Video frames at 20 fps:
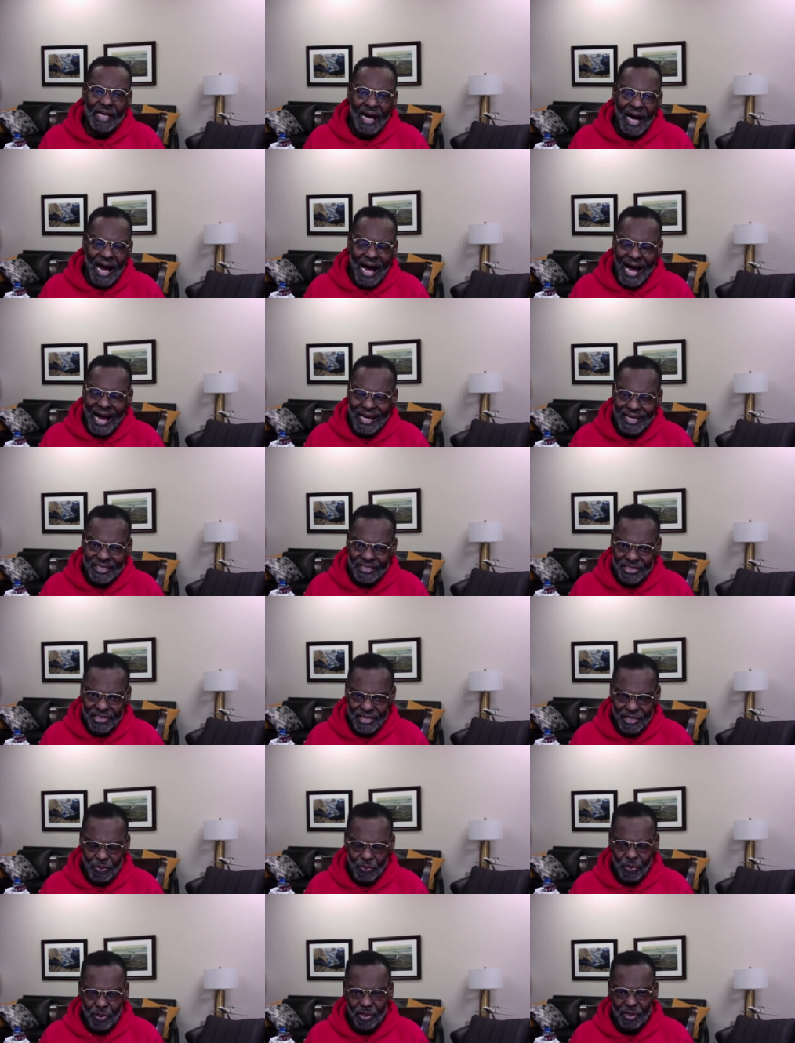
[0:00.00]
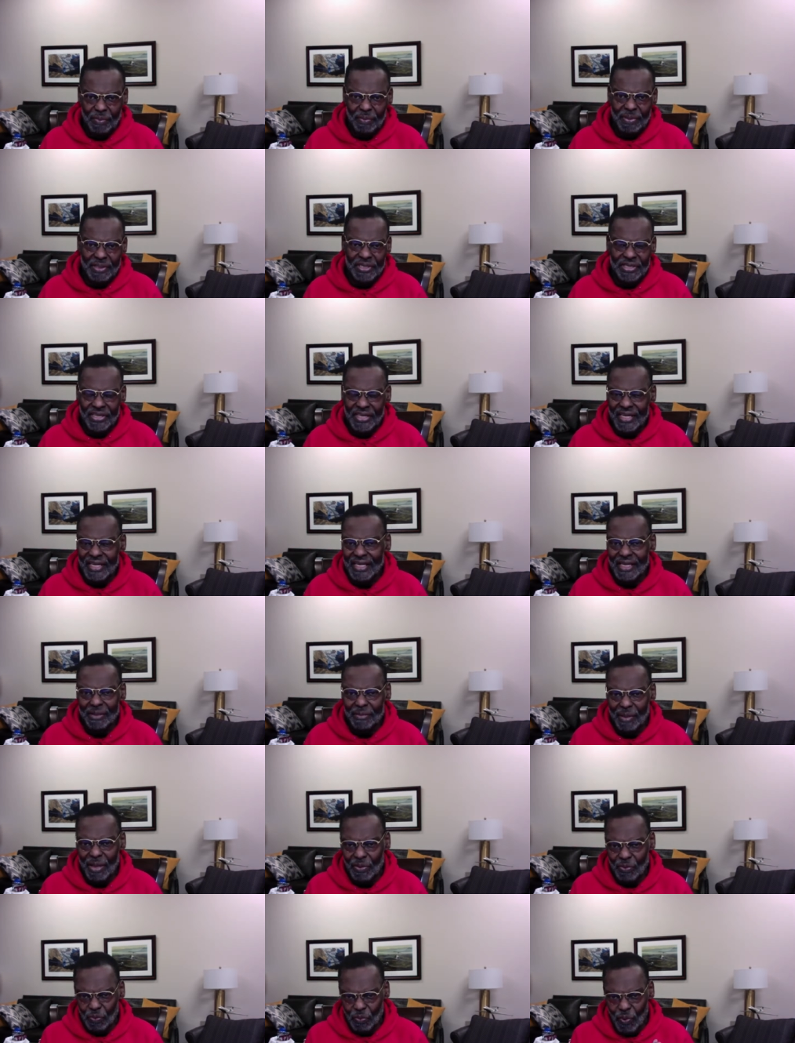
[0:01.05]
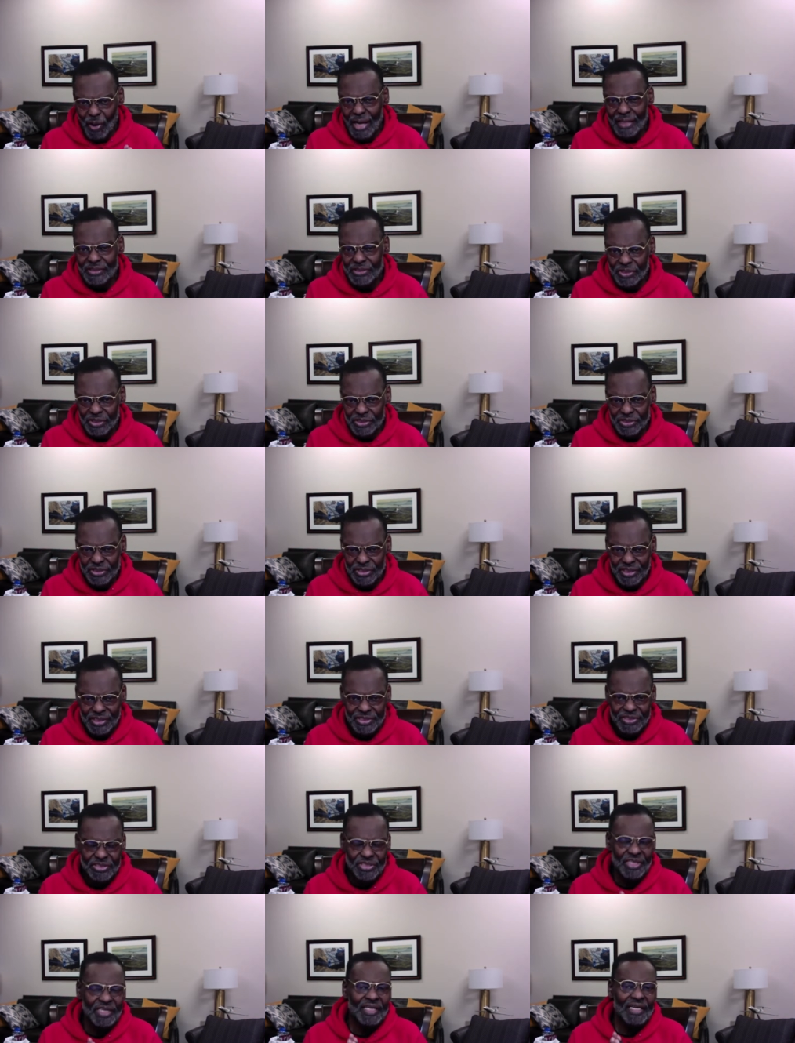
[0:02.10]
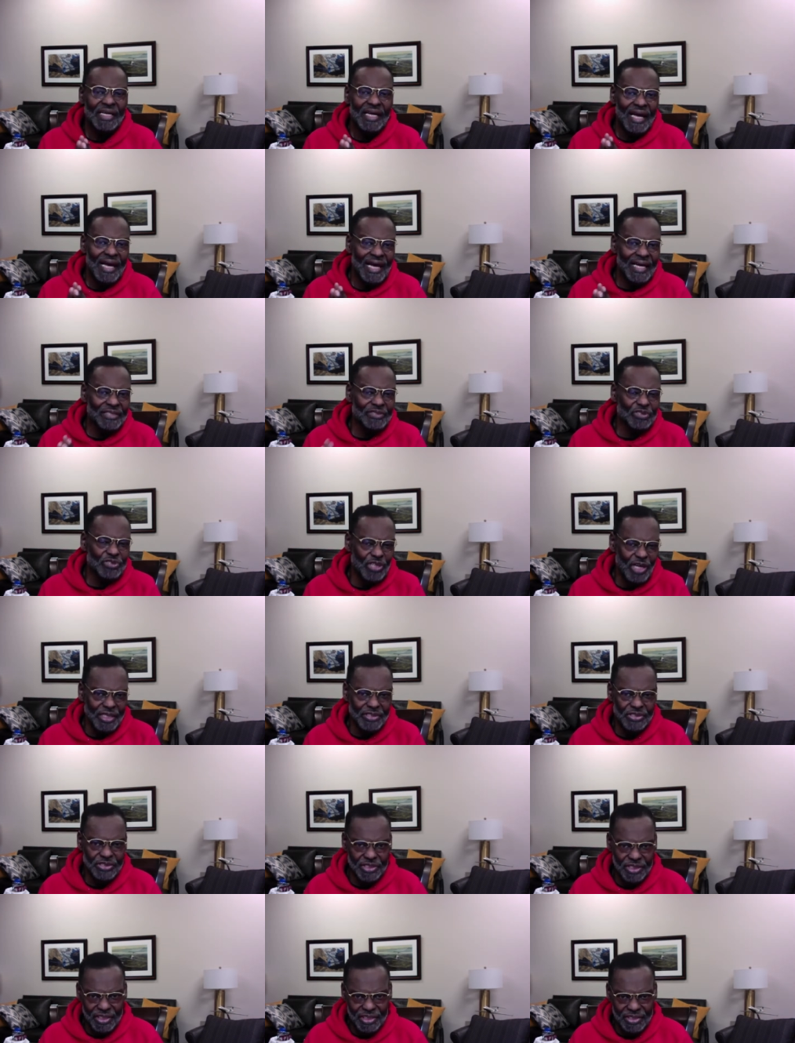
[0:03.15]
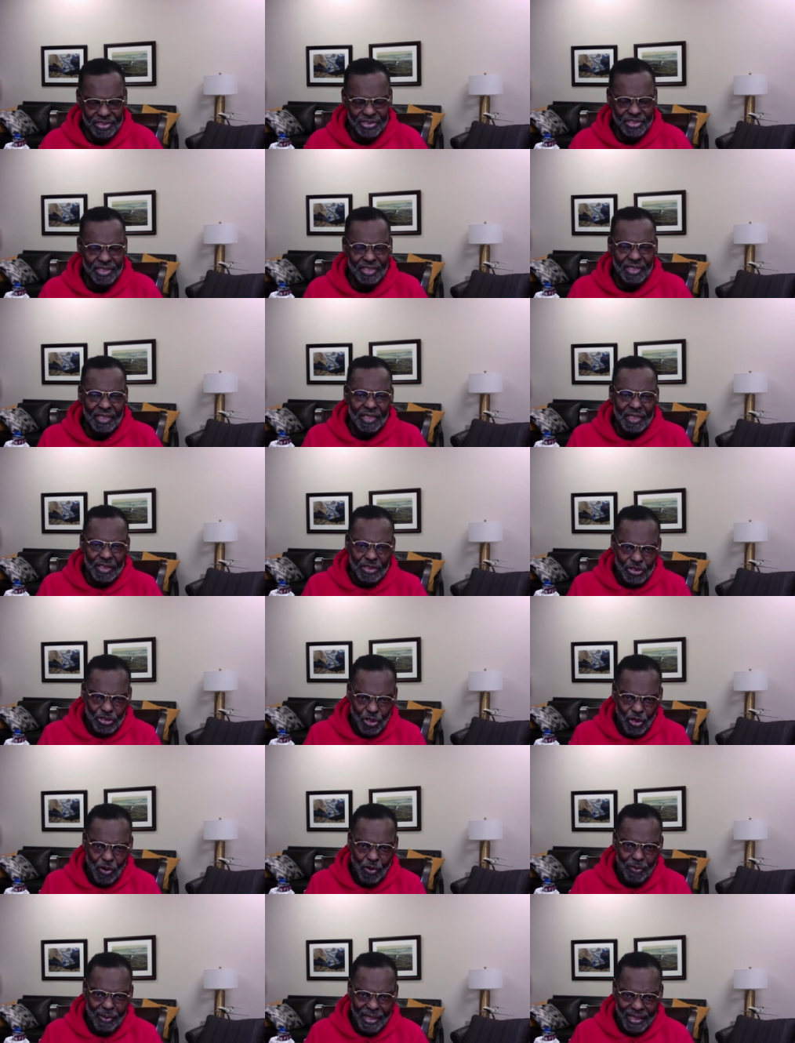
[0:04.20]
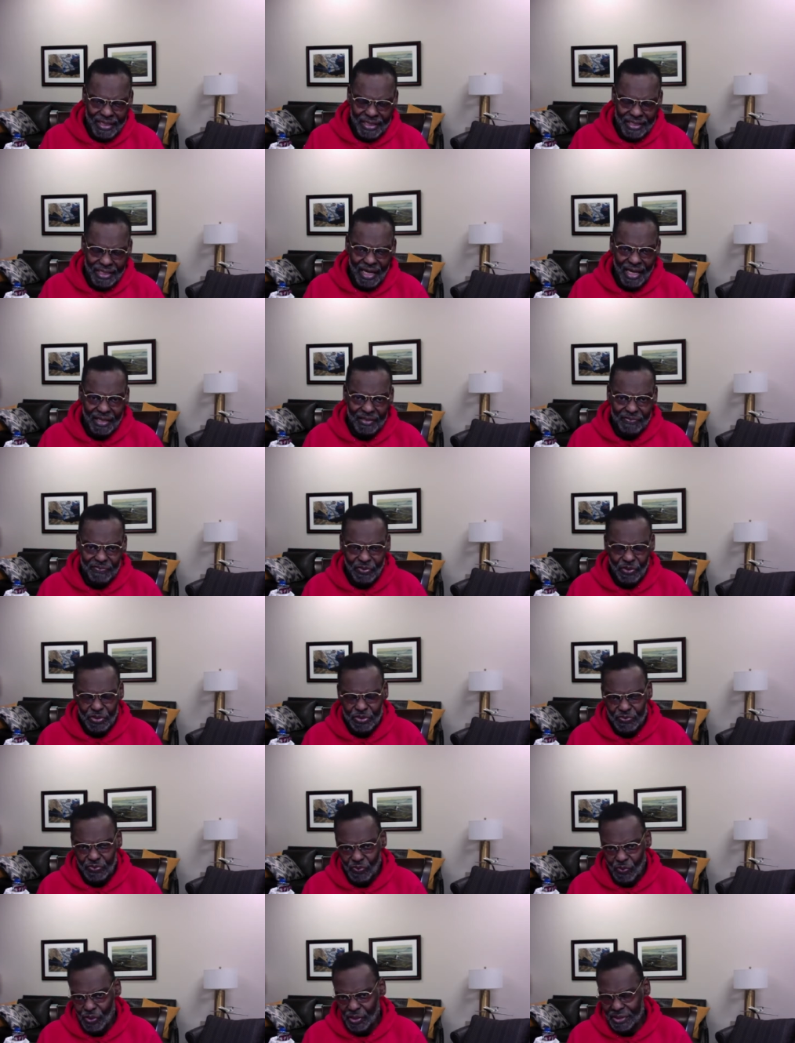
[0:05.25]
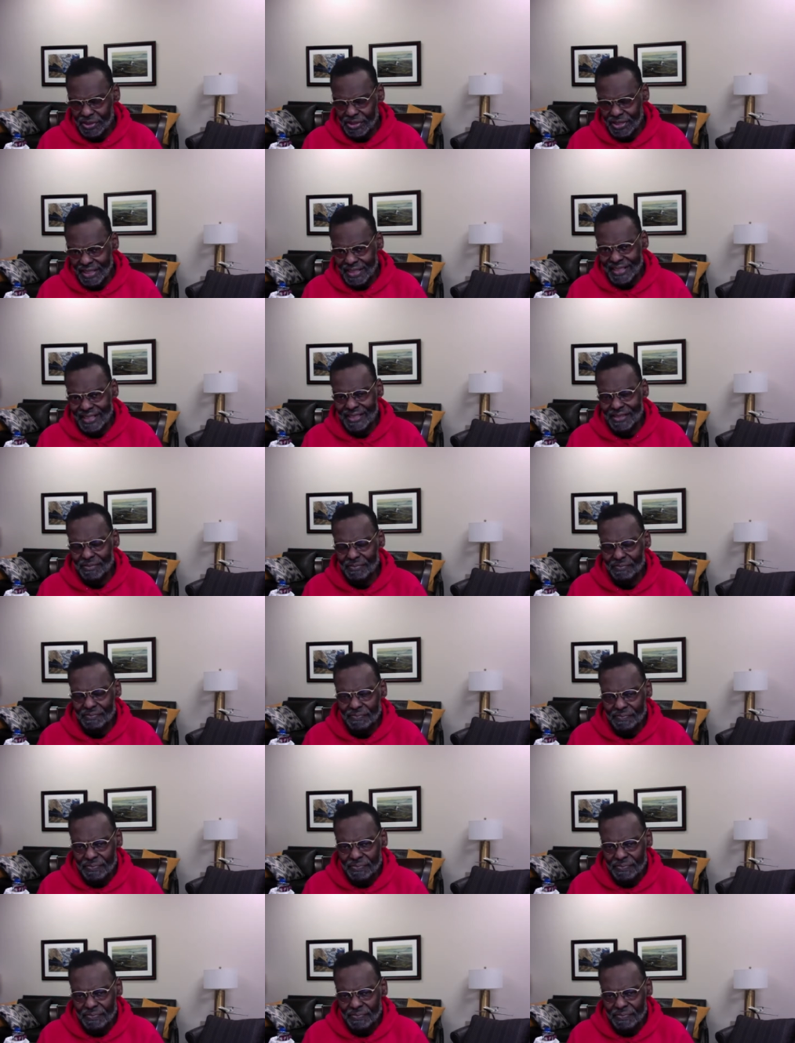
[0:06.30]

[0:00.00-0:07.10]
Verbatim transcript: I think we're going to be thinking about righteousness and justice, Psalm eighty-nine, verse fourteen.